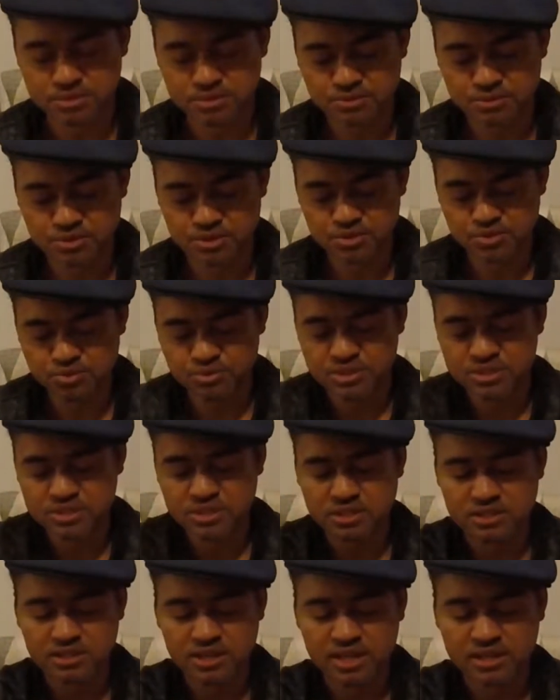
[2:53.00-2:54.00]
You twist
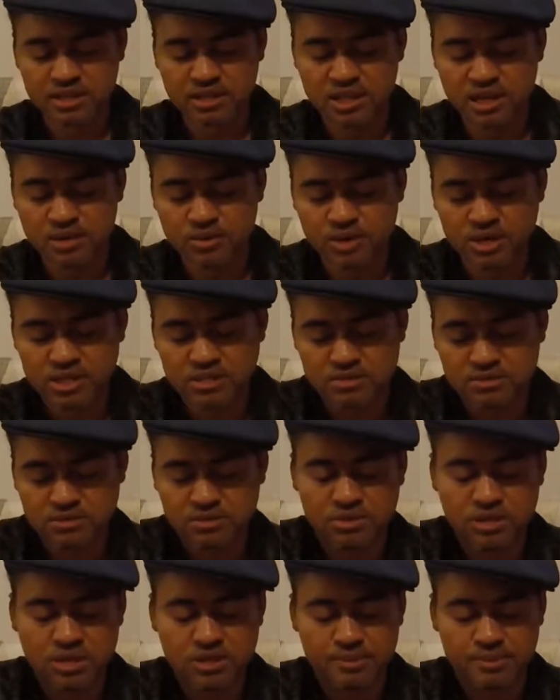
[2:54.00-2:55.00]
it counterclockwise,
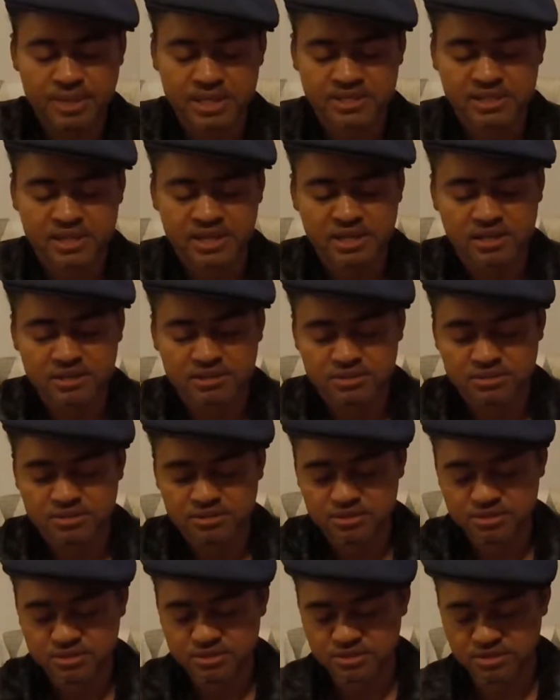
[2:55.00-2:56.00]
going all the way back down.
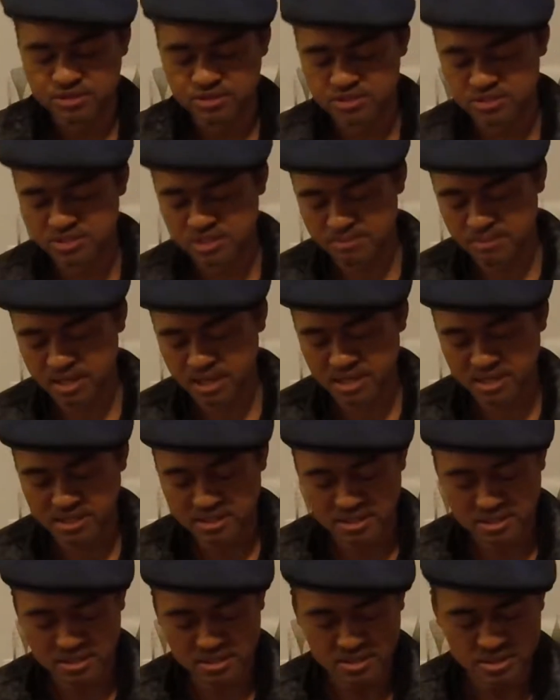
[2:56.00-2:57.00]
You're in semi.
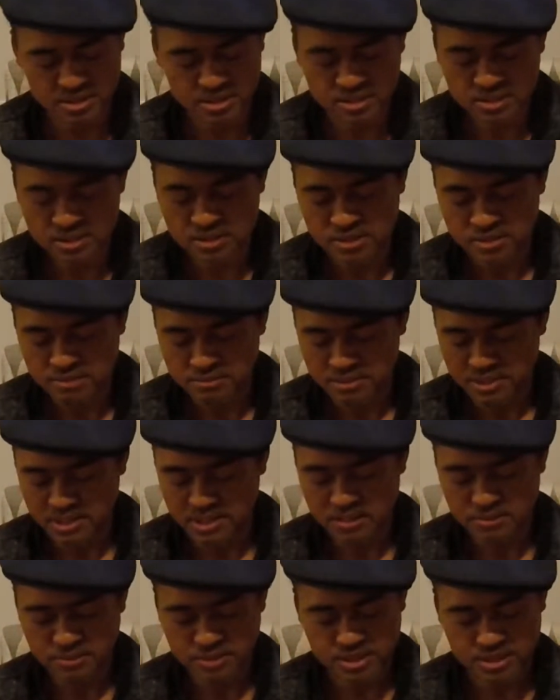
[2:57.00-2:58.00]

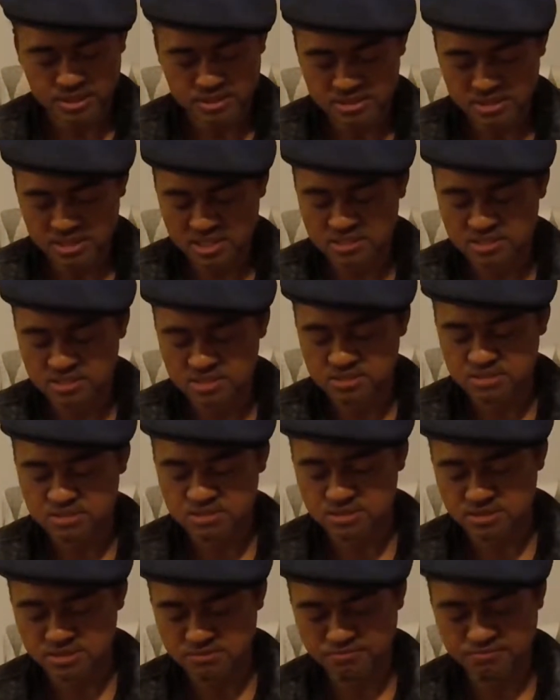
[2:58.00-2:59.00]
Anyways, that's
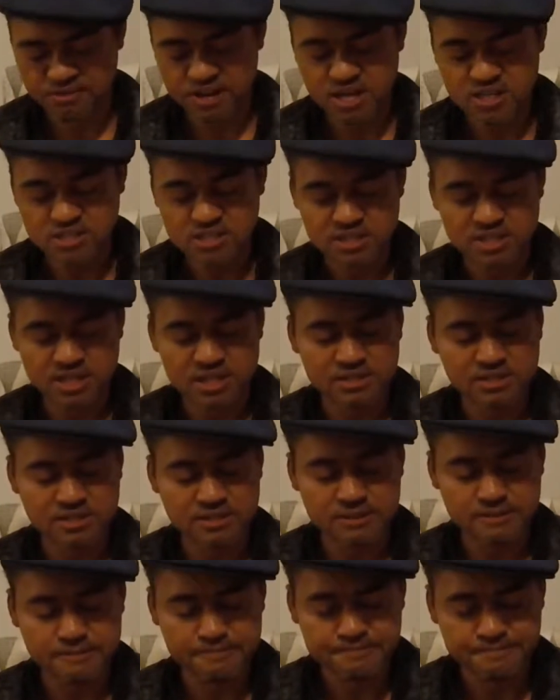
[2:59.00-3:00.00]
the fire
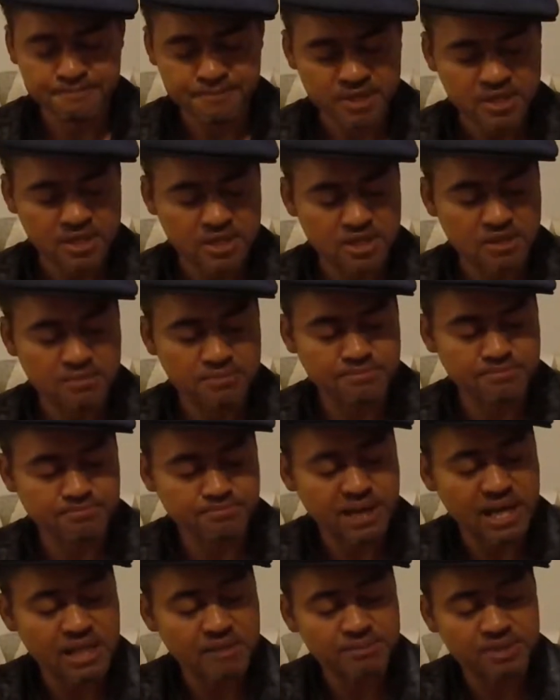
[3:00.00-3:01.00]
selector.
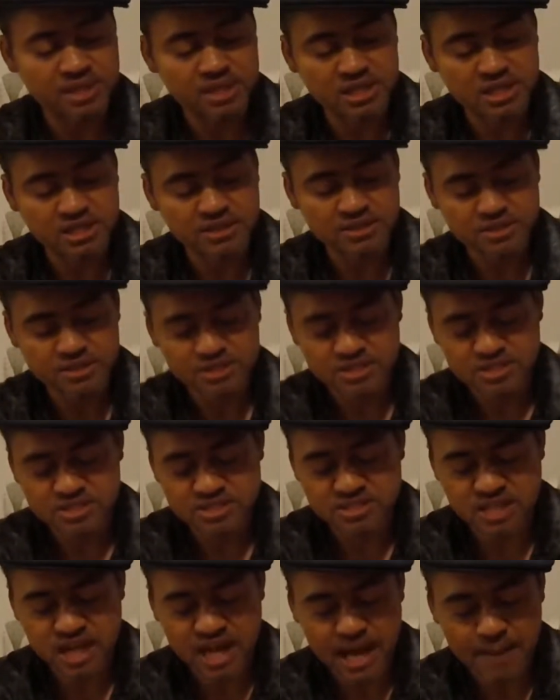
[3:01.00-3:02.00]
Bottom of the gun. This
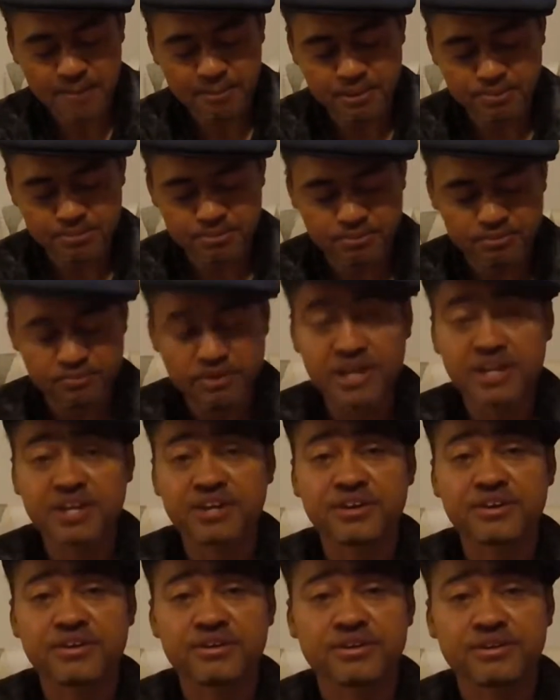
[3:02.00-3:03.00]
is the Hopup right
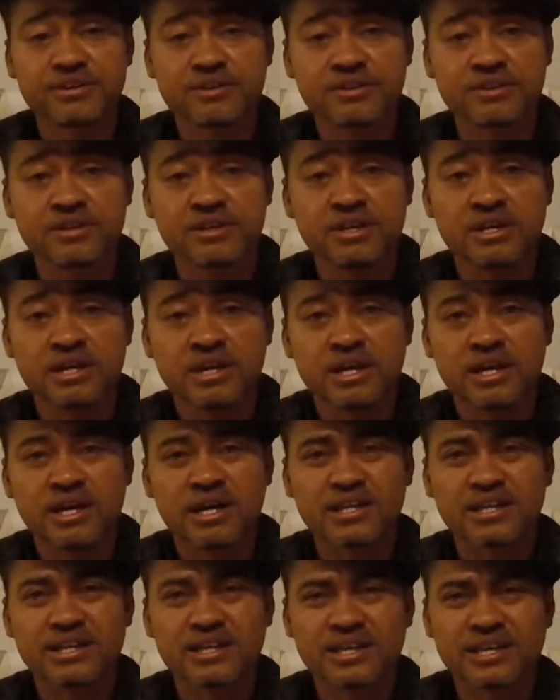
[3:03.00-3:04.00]
here.
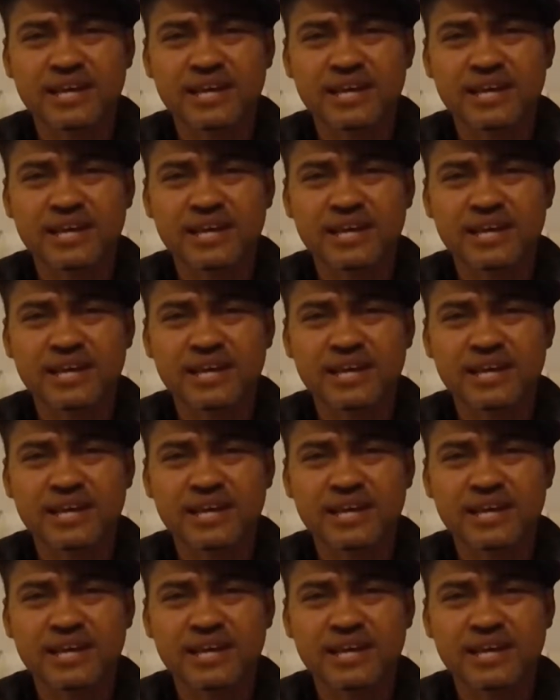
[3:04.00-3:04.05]
It